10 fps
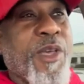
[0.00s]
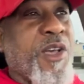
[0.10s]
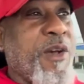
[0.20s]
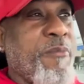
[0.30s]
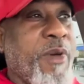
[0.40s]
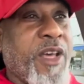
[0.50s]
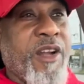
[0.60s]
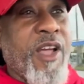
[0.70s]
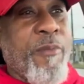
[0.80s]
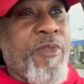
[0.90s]
become better,
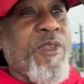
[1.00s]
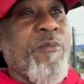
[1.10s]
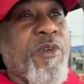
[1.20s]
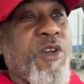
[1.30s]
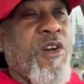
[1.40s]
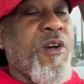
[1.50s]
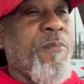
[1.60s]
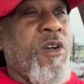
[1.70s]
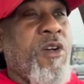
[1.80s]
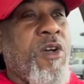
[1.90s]
helping them
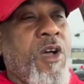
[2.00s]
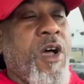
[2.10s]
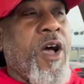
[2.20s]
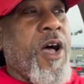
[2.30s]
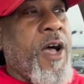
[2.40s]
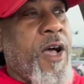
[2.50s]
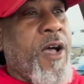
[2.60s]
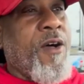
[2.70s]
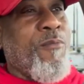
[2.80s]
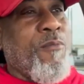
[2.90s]
become
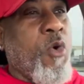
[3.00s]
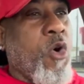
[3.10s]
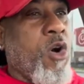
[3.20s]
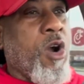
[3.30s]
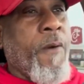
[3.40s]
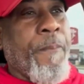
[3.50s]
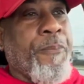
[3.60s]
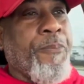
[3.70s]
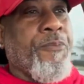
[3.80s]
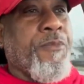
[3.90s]
uh, more
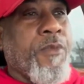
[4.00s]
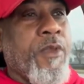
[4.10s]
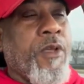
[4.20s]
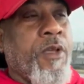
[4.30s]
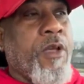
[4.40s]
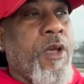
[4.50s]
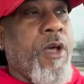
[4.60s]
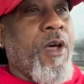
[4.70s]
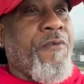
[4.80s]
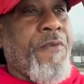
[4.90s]

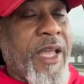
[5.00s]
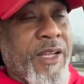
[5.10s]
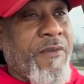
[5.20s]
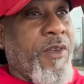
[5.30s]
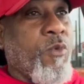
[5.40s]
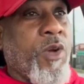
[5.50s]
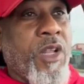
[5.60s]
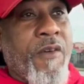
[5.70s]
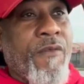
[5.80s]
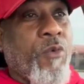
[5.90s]
effective in
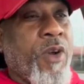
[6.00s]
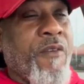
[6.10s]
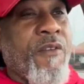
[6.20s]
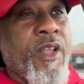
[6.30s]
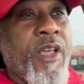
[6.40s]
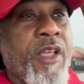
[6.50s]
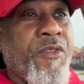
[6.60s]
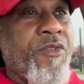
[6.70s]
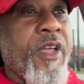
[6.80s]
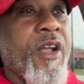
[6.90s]
whatever whatever it
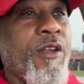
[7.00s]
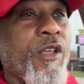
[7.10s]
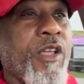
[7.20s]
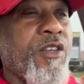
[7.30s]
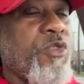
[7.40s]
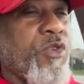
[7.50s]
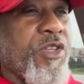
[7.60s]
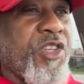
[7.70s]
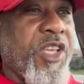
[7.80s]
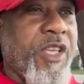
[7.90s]
is they are looking to
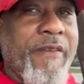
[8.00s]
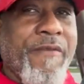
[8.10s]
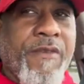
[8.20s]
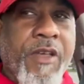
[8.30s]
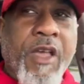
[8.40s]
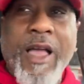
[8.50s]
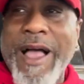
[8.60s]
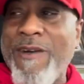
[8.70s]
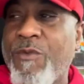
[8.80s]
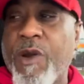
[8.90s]
achieve.
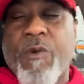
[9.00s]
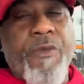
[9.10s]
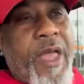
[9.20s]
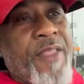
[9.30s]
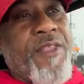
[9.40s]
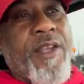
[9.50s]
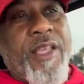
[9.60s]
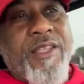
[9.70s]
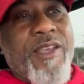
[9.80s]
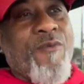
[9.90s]
I've worked with
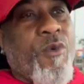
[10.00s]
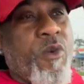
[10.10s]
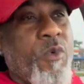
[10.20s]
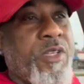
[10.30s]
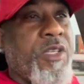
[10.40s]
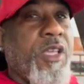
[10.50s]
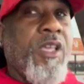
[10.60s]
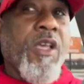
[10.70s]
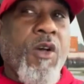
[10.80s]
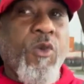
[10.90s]
athletes, I've worked with
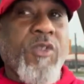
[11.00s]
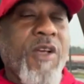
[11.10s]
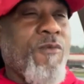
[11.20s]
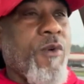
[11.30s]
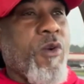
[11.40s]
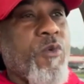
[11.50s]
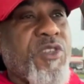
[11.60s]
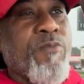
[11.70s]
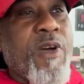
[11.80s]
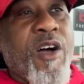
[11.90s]
CEOs, I've worked with
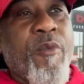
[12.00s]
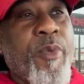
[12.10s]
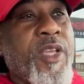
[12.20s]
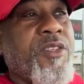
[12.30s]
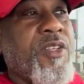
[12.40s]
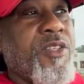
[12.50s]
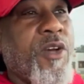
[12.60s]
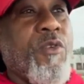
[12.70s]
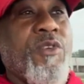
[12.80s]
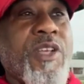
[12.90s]
small business
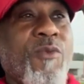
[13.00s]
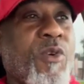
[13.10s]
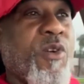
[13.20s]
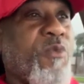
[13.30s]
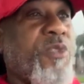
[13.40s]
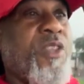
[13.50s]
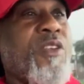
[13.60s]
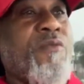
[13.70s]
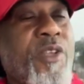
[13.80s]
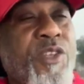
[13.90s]
owners, I've worked with
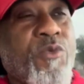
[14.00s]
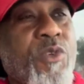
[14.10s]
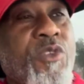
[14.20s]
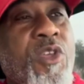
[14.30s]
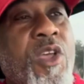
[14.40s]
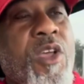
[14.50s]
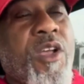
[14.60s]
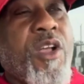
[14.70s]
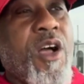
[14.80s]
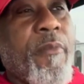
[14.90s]
individuals
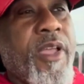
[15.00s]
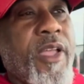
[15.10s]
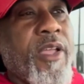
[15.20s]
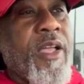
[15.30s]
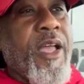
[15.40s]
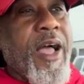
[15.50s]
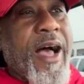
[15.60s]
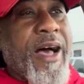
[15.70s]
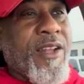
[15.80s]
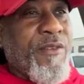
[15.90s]
coming
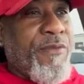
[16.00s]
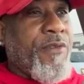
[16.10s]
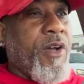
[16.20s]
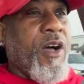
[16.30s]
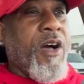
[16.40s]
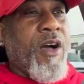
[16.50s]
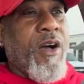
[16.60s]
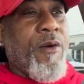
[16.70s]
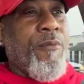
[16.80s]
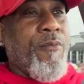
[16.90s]
out of
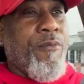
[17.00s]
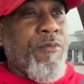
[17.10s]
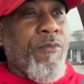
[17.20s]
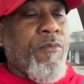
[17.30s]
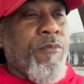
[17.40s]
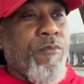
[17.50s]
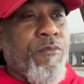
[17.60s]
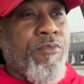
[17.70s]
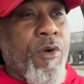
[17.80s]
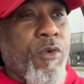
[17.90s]
uh,
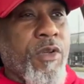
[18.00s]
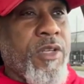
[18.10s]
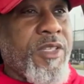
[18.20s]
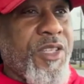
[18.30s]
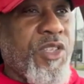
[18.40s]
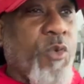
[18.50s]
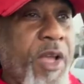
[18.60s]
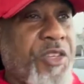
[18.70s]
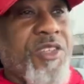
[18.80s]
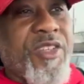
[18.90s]
broken
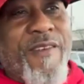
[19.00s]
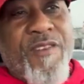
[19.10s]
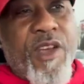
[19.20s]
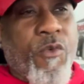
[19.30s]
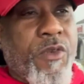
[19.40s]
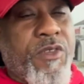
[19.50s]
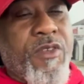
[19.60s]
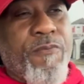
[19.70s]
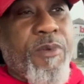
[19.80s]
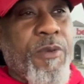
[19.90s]
situations. I've dealt with
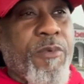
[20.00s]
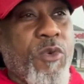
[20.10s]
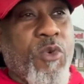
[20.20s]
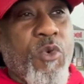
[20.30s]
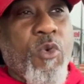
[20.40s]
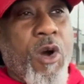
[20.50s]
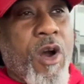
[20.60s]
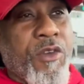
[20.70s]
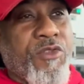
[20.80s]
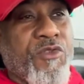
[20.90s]
some people who
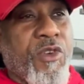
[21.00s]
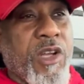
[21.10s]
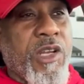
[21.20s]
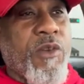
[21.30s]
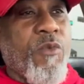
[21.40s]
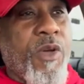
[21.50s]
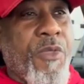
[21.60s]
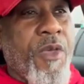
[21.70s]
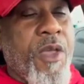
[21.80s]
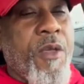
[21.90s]
are struggling
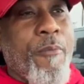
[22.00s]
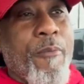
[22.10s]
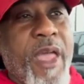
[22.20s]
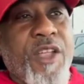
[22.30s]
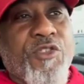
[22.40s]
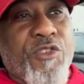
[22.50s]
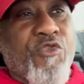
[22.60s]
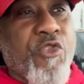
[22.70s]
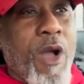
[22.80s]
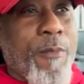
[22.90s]
with major
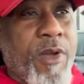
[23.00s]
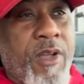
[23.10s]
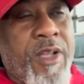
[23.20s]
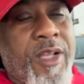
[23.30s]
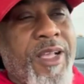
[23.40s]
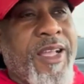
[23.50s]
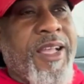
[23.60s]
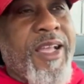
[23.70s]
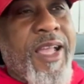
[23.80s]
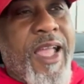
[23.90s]
trauma.
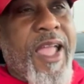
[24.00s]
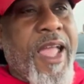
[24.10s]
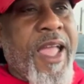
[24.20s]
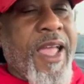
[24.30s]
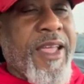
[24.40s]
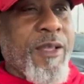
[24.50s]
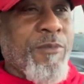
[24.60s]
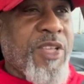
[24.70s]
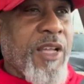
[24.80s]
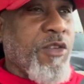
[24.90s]
And I'm
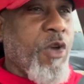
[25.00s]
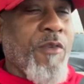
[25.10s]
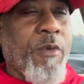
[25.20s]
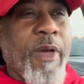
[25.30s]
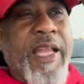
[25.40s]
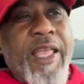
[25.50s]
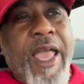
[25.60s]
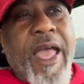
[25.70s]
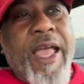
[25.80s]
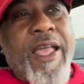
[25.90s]
telling you, everybody
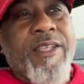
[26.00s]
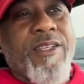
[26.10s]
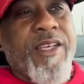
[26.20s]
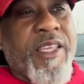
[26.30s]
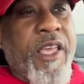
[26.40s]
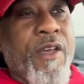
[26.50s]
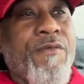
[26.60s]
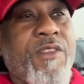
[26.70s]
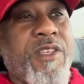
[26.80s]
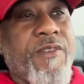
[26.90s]
has a gift.